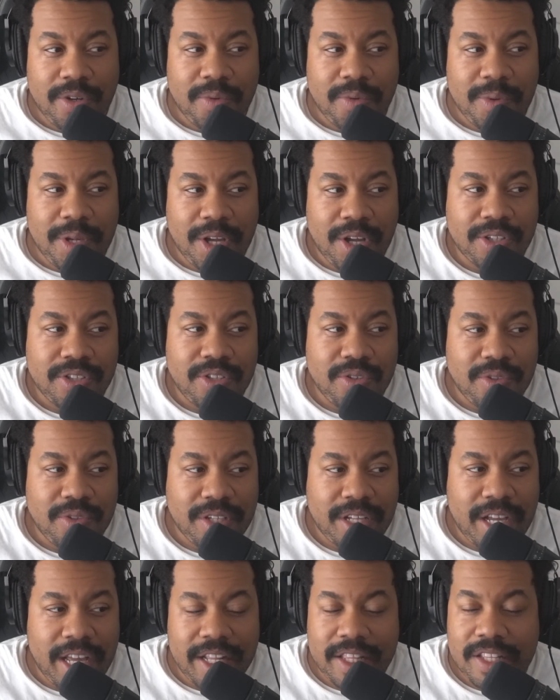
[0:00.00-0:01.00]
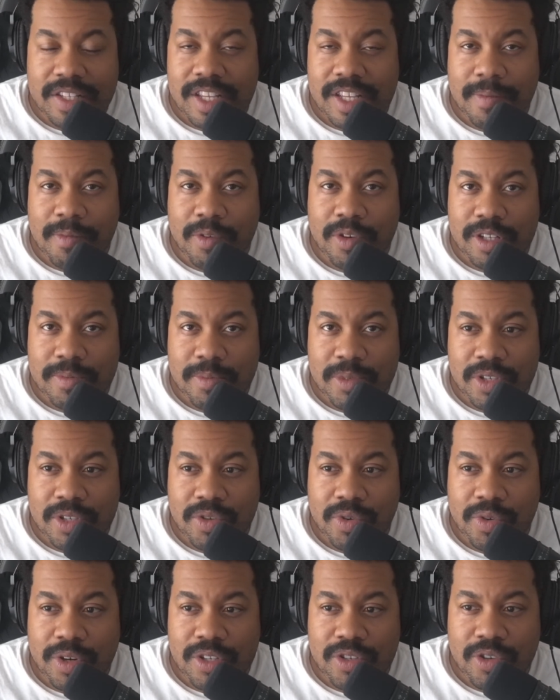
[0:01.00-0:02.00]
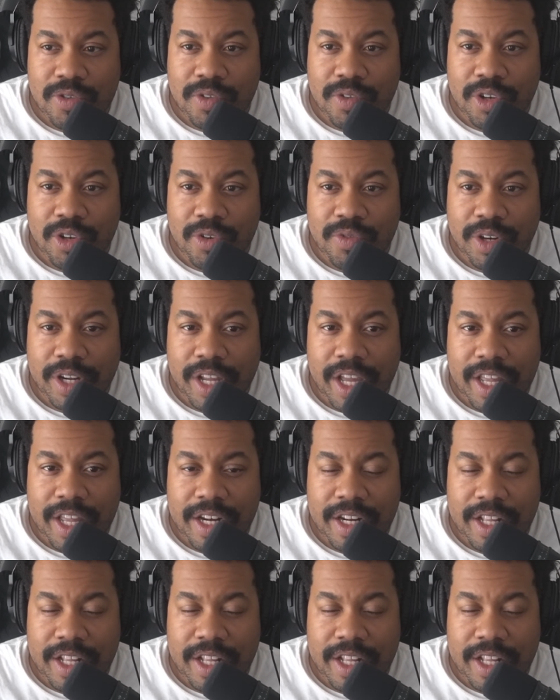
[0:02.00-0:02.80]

we all do the kind of the same Christmas stories over and over again,